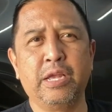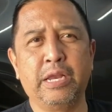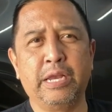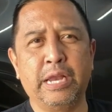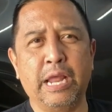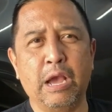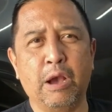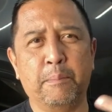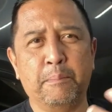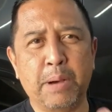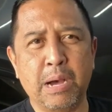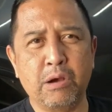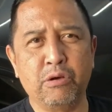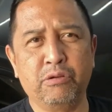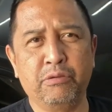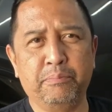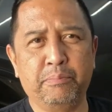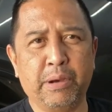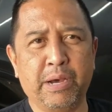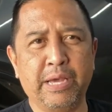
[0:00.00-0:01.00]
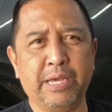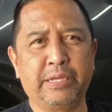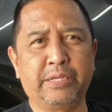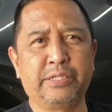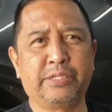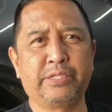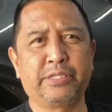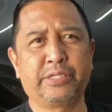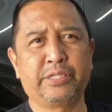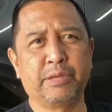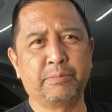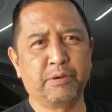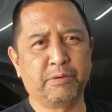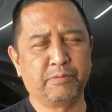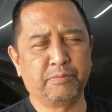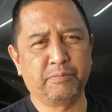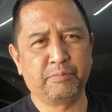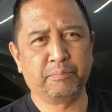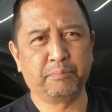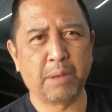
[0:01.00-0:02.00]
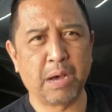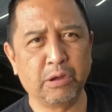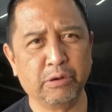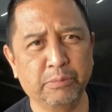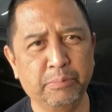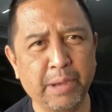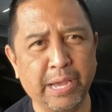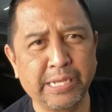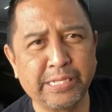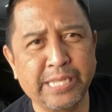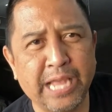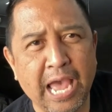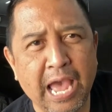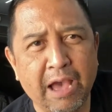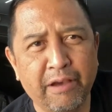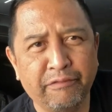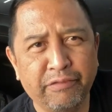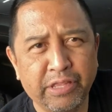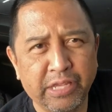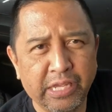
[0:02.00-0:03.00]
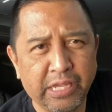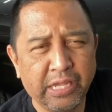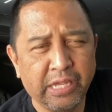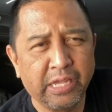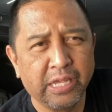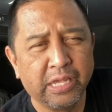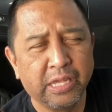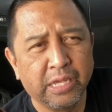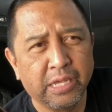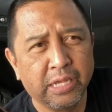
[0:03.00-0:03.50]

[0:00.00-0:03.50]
Now, mountain bikes, some mountain bikes have the